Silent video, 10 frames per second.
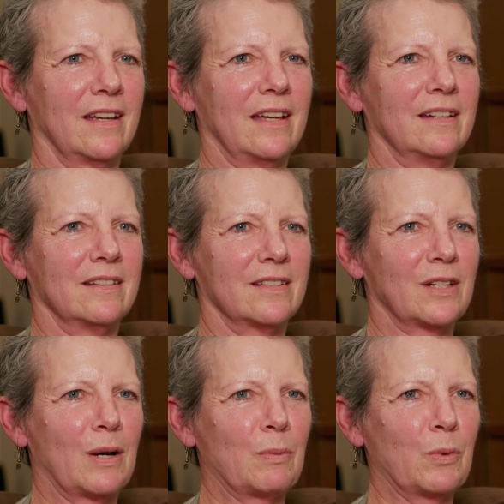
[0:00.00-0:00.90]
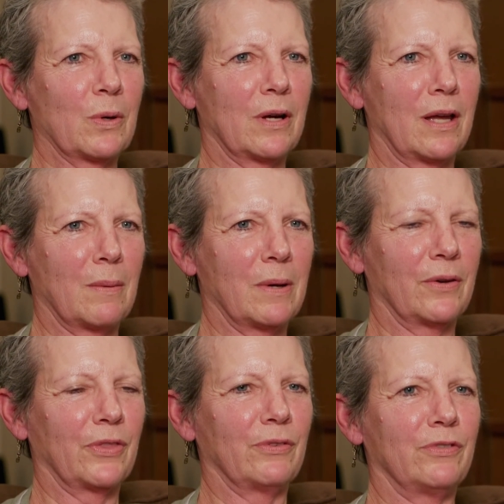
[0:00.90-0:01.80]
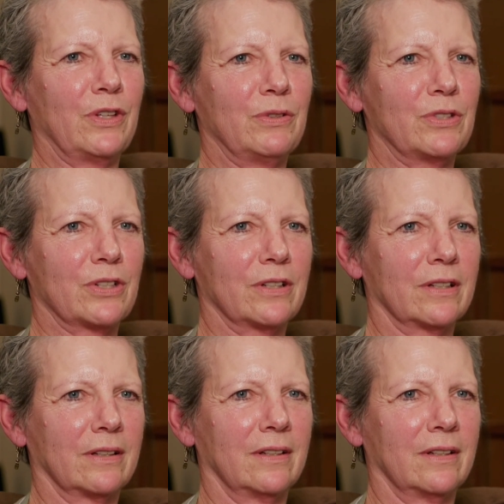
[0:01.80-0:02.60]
and stop worrying about the future,